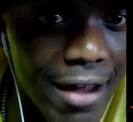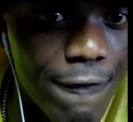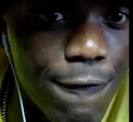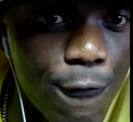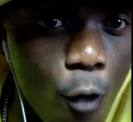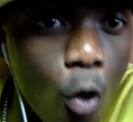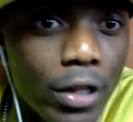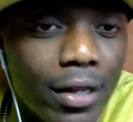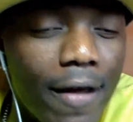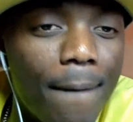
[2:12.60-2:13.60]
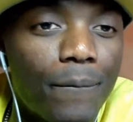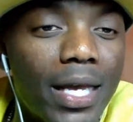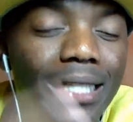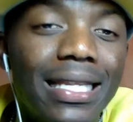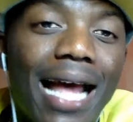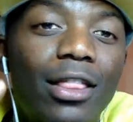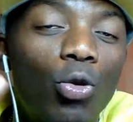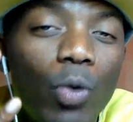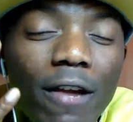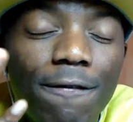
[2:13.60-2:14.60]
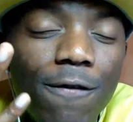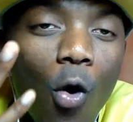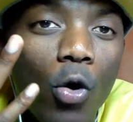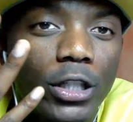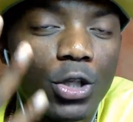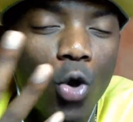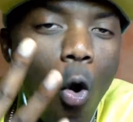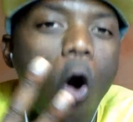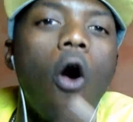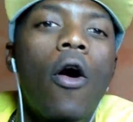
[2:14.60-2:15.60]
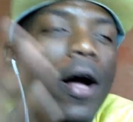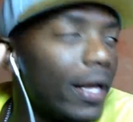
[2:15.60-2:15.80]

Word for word: like four, he's like three floors tall.